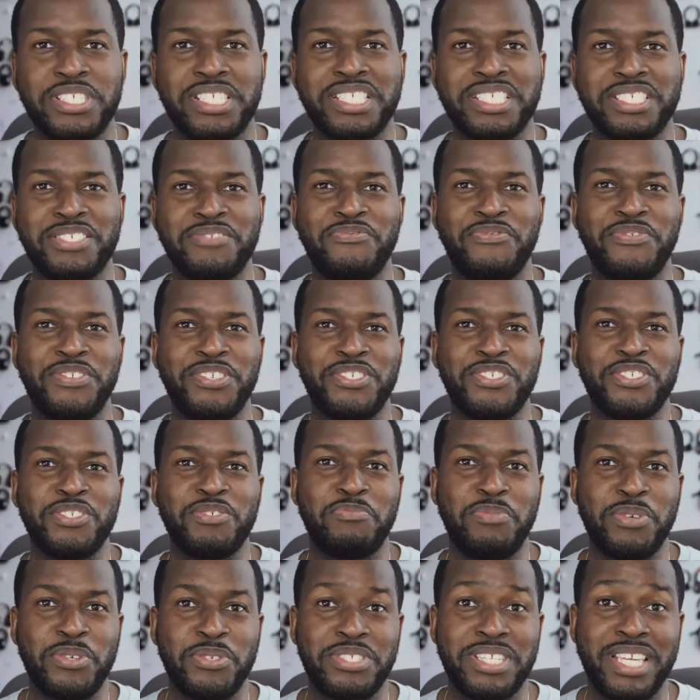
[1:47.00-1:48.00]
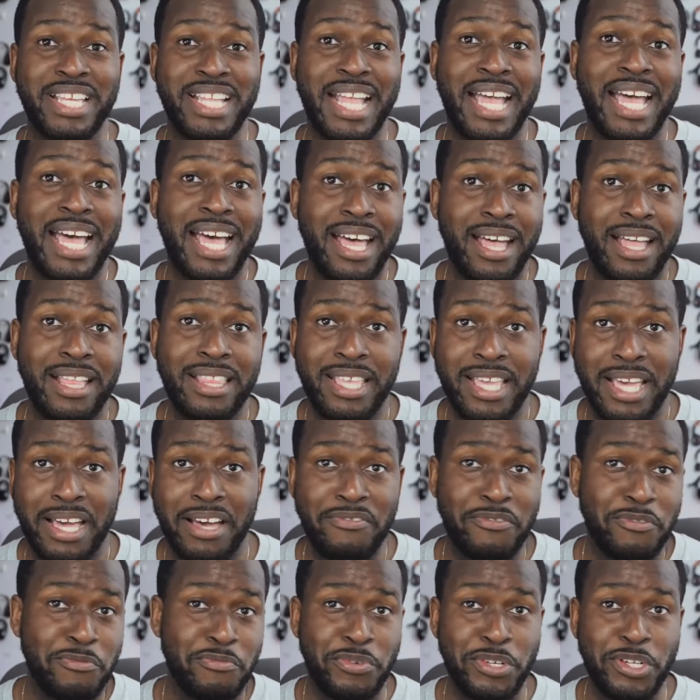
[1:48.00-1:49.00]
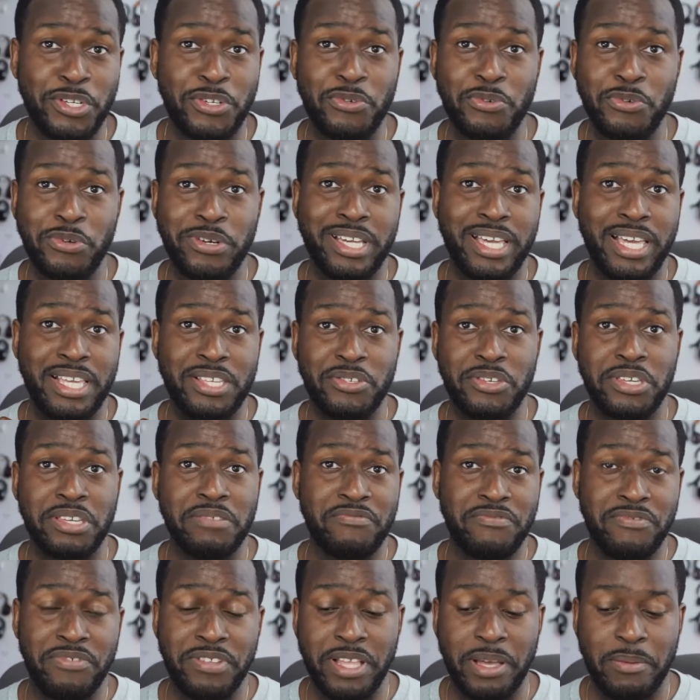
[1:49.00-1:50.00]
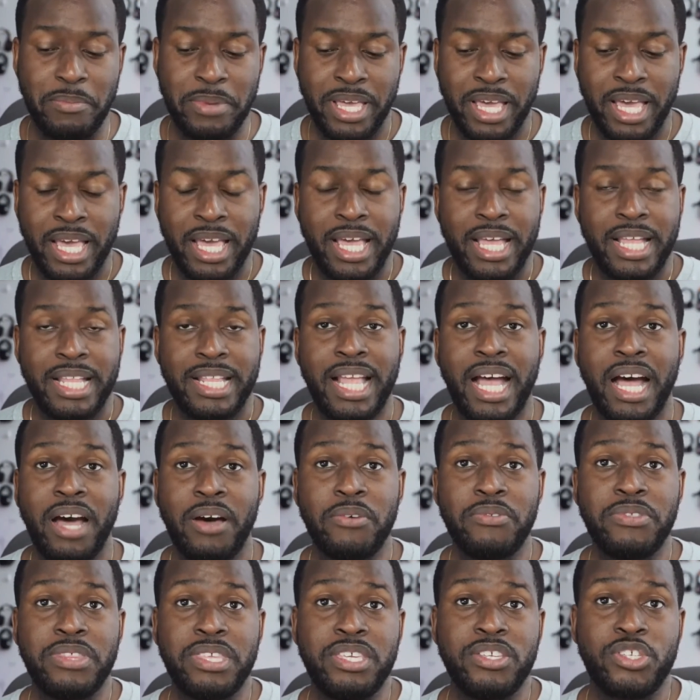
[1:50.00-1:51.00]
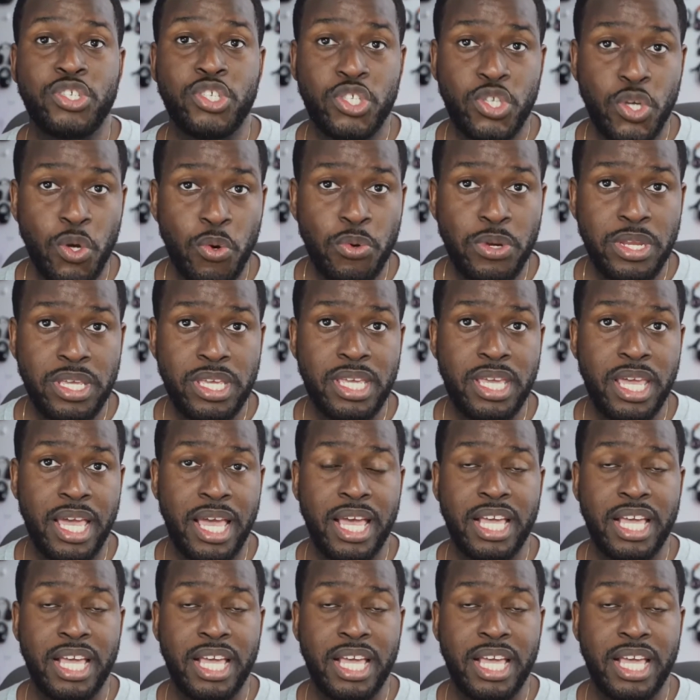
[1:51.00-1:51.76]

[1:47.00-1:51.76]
Assistant features built in, and they have a pretty cool case you can flip. Now, the Sony